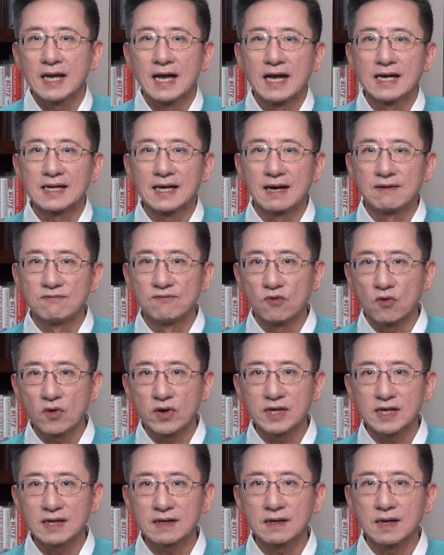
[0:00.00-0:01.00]
and
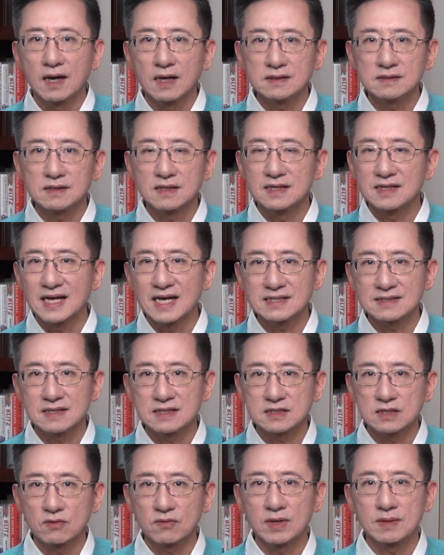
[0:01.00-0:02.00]
avoiding
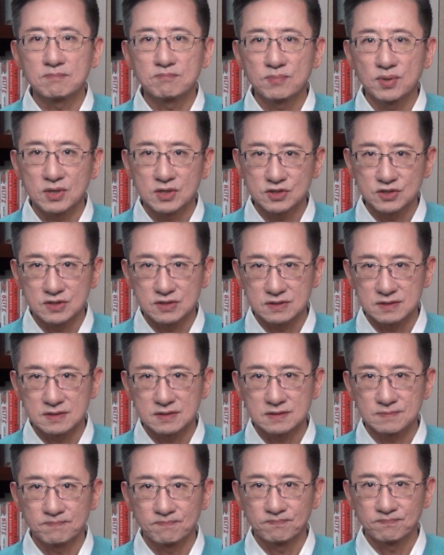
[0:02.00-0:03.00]
unnecessary
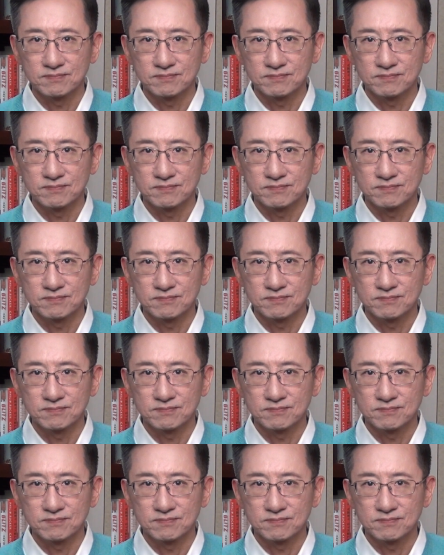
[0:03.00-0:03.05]
purchases.